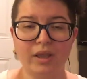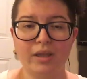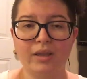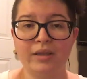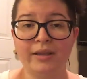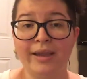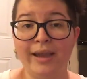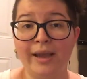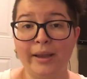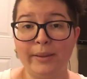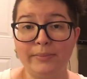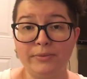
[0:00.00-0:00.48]

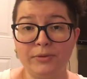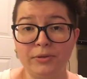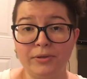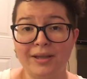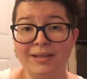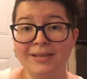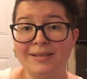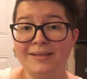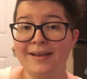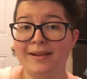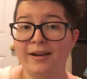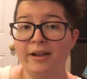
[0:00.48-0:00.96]
yeah, so
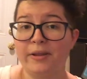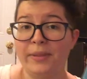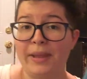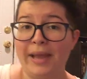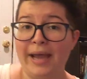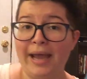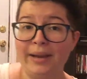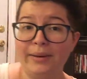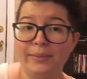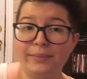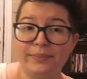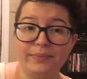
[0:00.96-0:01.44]
that's that on
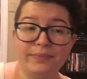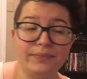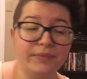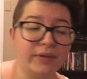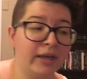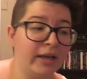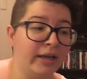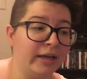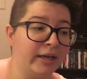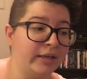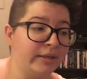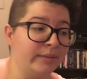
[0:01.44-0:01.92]
that.
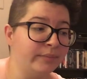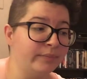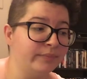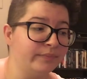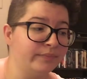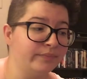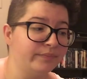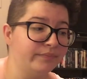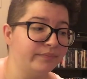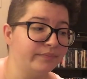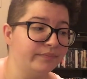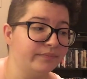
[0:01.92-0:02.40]

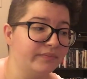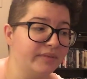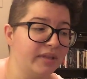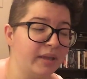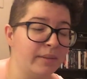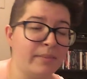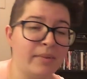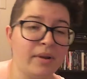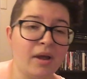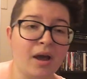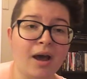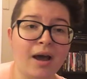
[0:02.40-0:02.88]
I'm
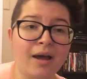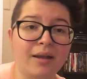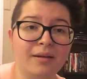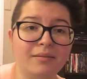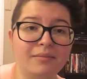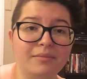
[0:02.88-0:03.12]
not